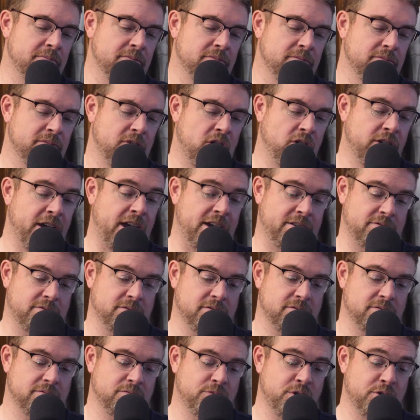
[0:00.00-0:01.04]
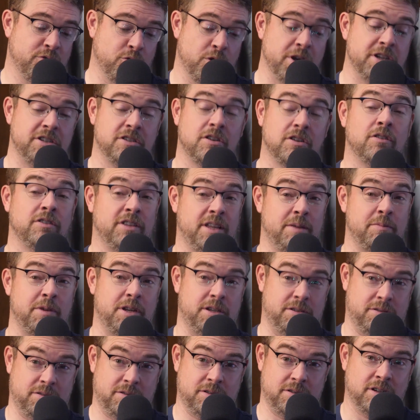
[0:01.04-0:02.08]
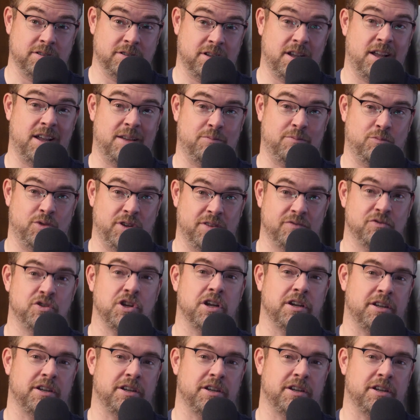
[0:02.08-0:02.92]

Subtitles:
Okay. We've reached our limit on time. We have done it.